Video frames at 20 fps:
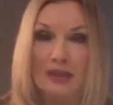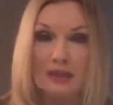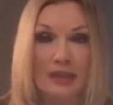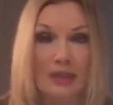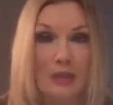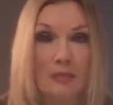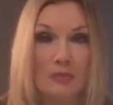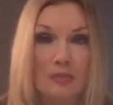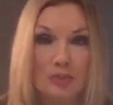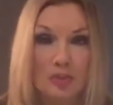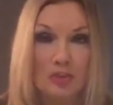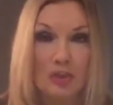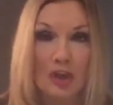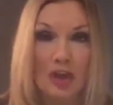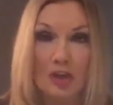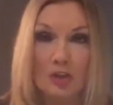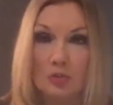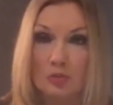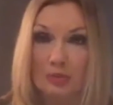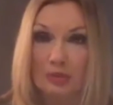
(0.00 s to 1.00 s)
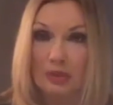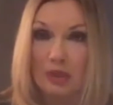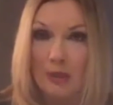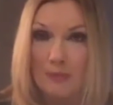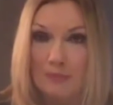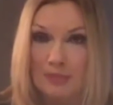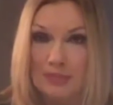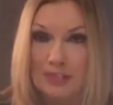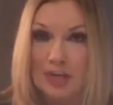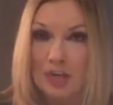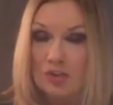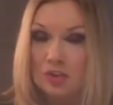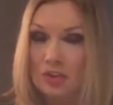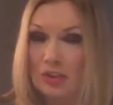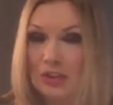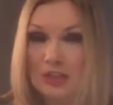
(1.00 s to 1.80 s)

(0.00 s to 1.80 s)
He was charged with gun possession.